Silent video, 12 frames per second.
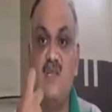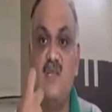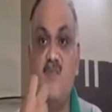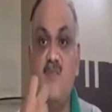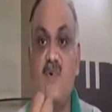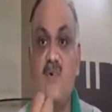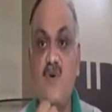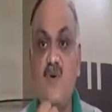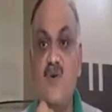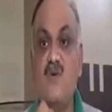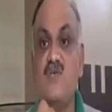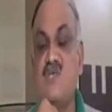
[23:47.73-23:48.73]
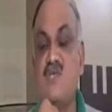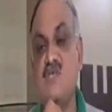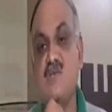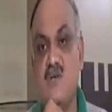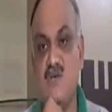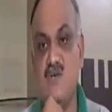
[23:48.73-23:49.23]
see the
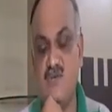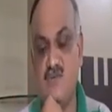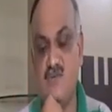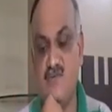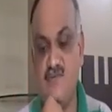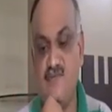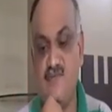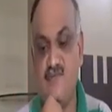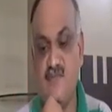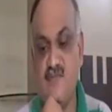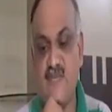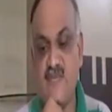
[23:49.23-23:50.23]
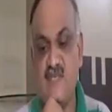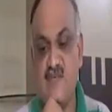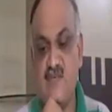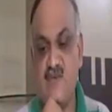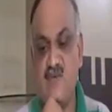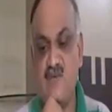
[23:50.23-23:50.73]
prognosis also.
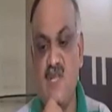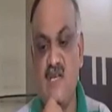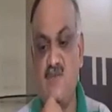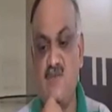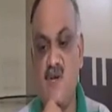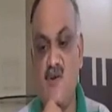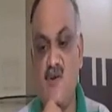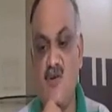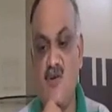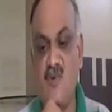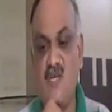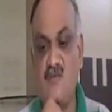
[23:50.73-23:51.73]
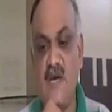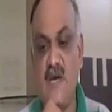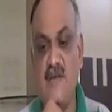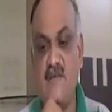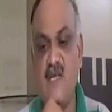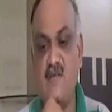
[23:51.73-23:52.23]
So that's why common is
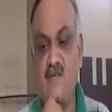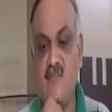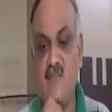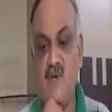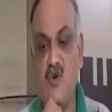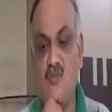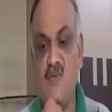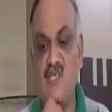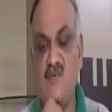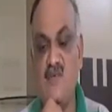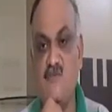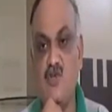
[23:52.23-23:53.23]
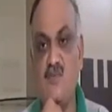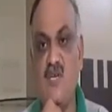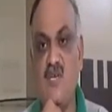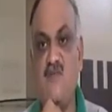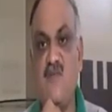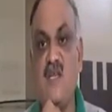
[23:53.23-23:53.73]
very, very important. Common
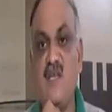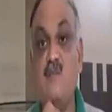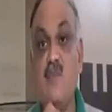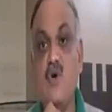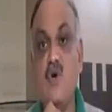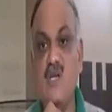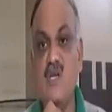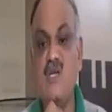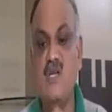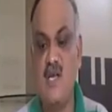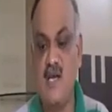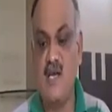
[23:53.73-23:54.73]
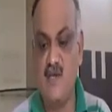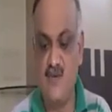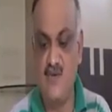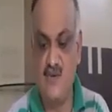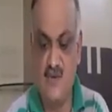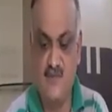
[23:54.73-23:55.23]
symptoms are very important in
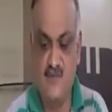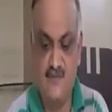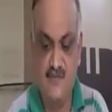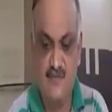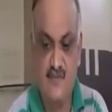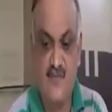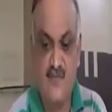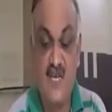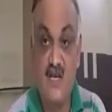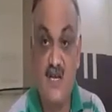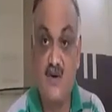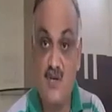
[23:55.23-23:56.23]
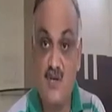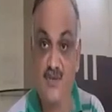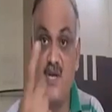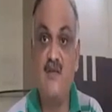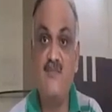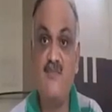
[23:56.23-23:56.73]
acute. It
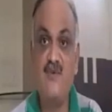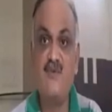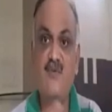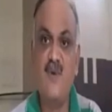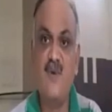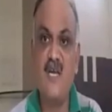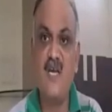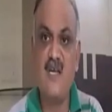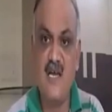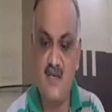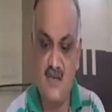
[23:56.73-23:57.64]
also helps you to make